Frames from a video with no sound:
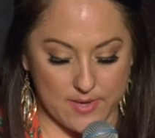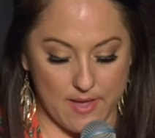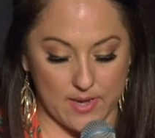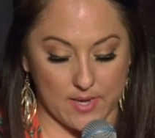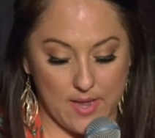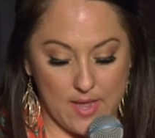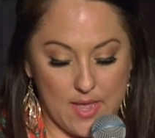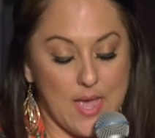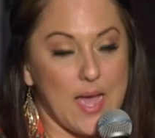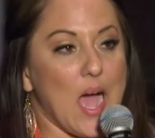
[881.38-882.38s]
Rwanda. And
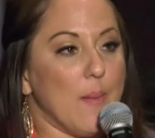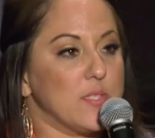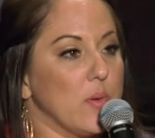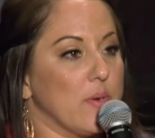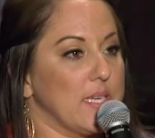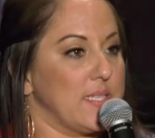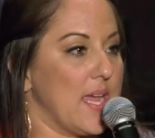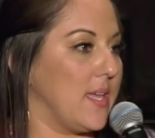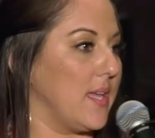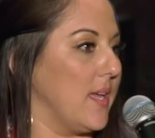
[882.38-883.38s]
um, so we were going
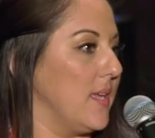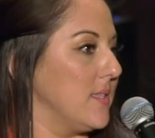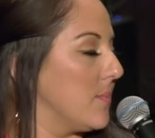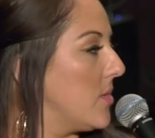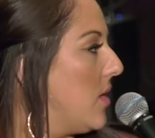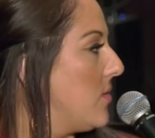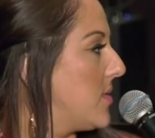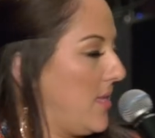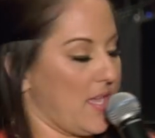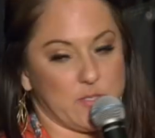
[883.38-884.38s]
to take in some
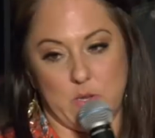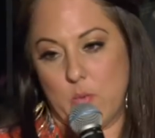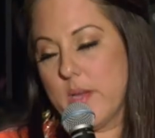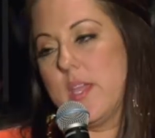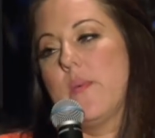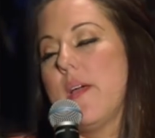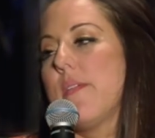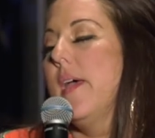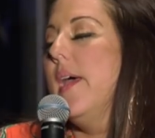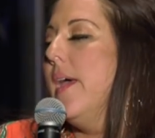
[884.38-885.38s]
clothes to the kids we were working
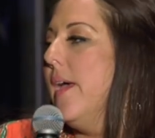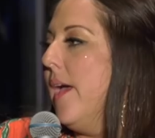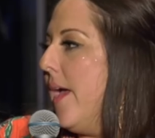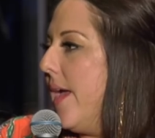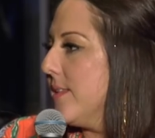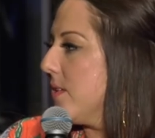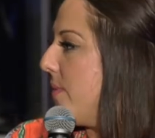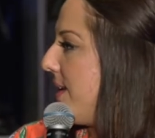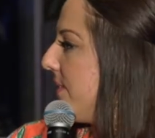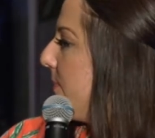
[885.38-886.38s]
with. And
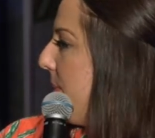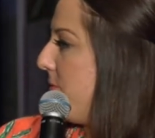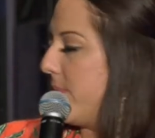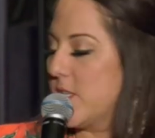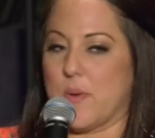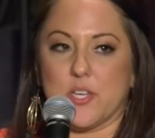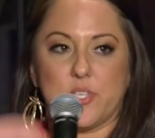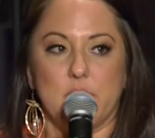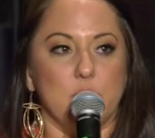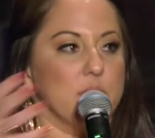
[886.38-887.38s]
so we had different people from
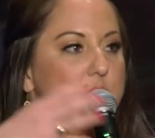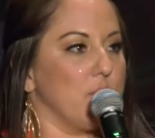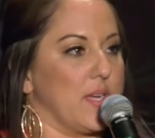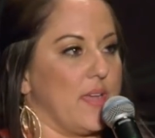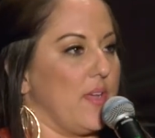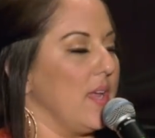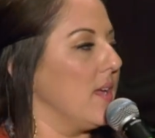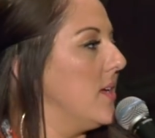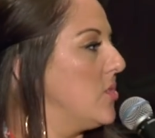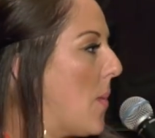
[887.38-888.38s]
Expression was, were
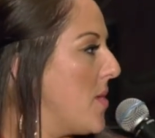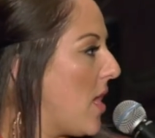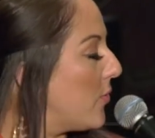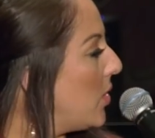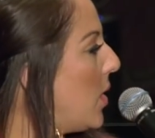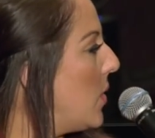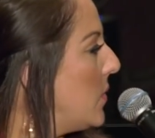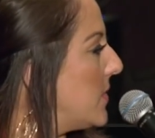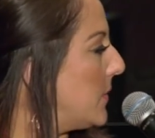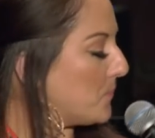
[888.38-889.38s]
giving, dropping off
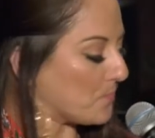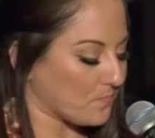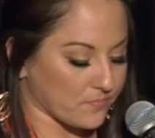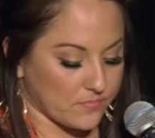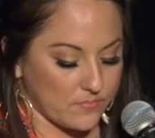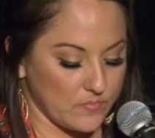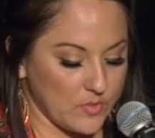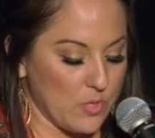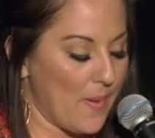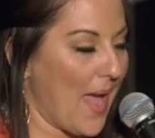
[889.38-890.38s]
clothes and
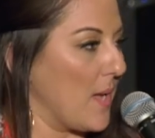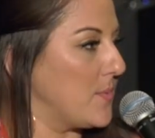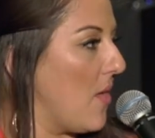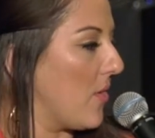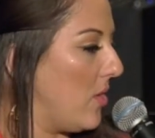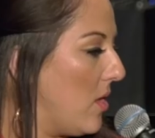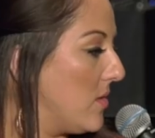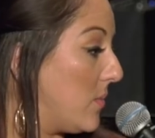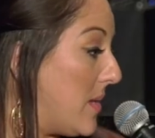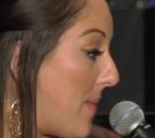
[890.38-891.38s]
we packed up all the
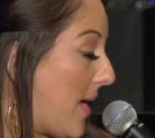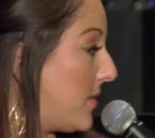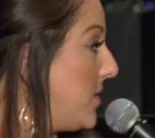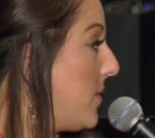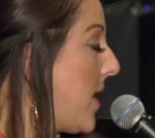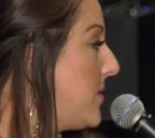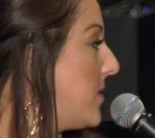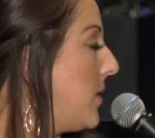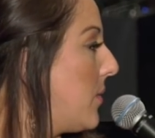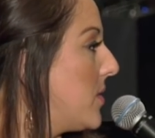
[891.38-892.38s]
clothes and we packed the
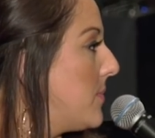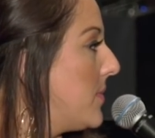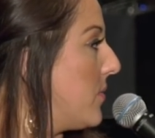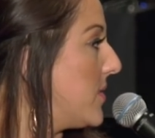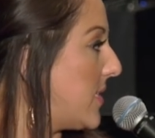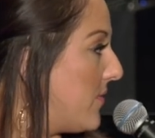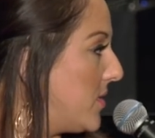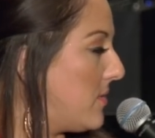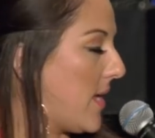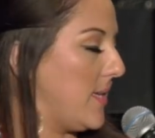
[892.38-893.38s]
suitcases and there was there were
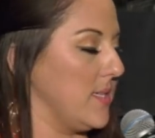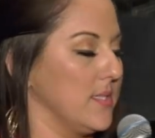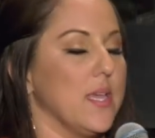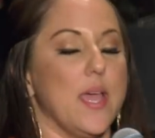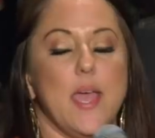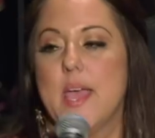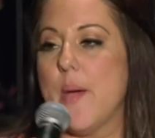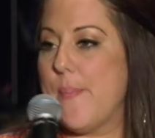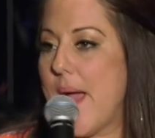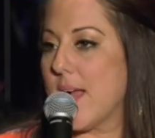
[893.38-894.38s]
seven suitcases
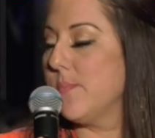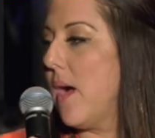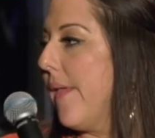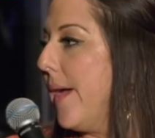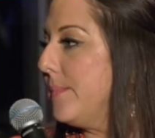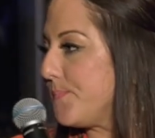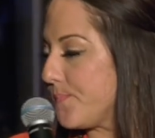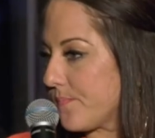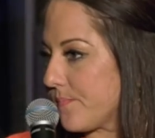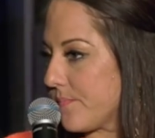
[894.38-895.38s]
and we packed them all up